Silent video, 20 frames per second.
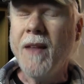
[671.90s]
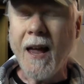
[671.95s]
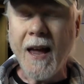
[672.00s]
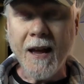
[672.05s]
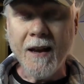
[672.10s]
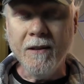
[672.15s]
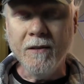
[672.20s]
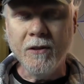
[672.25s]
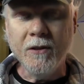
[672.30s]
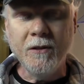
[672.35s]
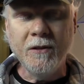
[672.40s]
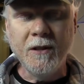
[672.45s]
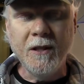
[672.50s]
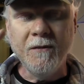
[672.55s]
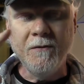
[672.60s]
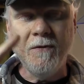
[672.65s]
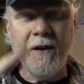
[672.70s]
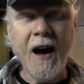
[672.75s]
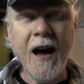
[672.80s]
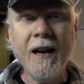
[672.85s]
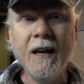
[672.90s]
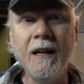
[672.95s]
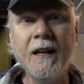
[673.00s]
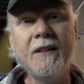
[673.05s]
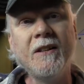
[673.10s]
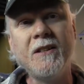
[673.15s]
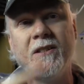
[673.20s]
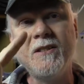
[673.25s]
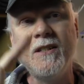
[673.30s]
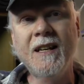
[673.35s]
And the vinyl
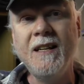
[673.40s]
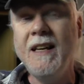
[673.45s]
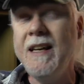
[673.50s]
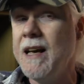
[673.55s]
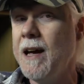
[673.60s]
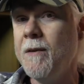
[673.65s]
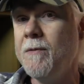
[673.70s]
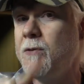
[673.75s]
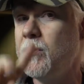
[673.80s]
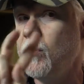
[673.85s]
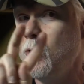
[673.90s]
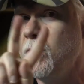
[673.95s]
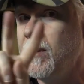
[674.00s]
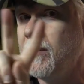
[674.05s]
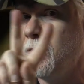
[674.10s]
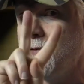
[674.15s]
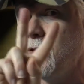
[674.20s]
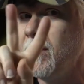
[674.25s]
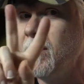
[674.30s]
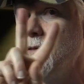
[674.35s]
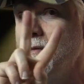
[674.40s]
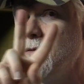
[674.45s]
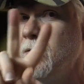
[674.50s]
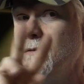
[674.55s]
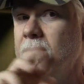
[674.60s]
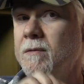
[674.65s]
and the CD have two different.